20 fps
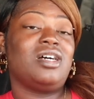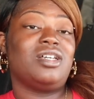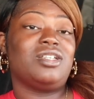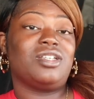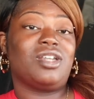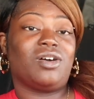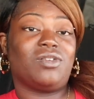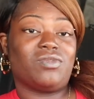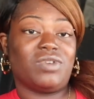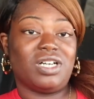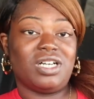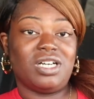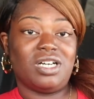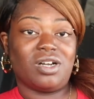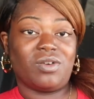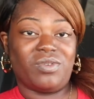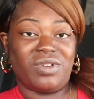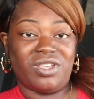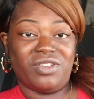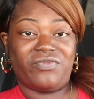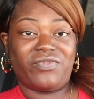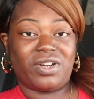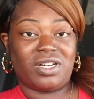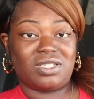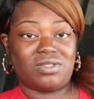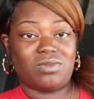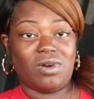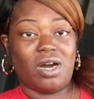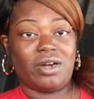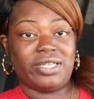no rug when you
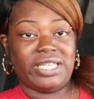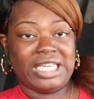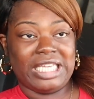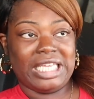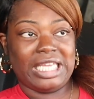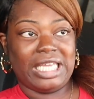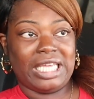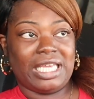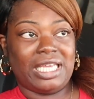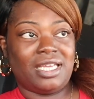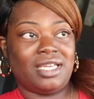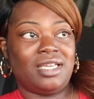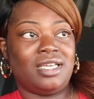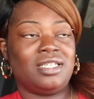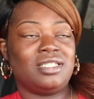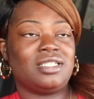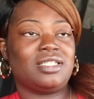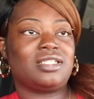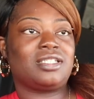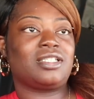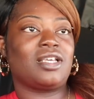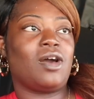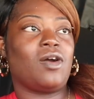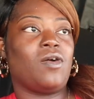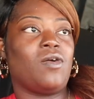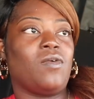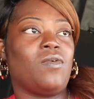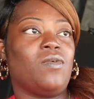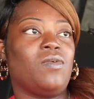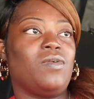first walked in.
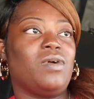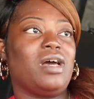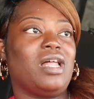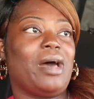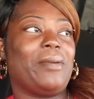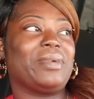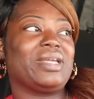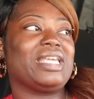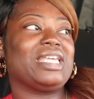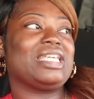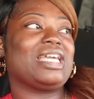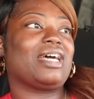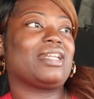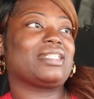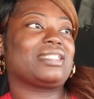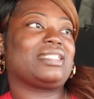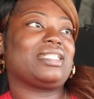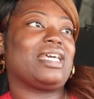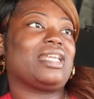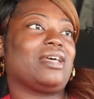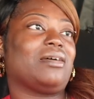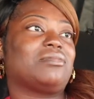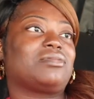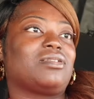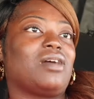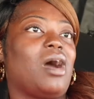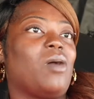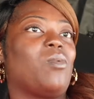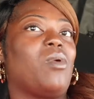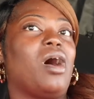So I'm gonna give y'all a setup.
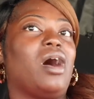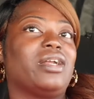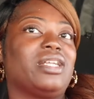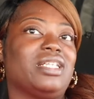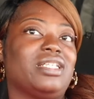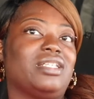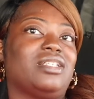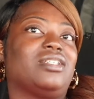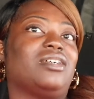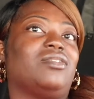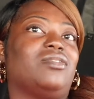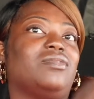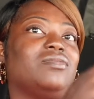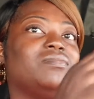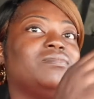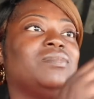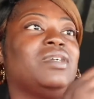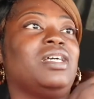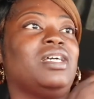So I walked in the door.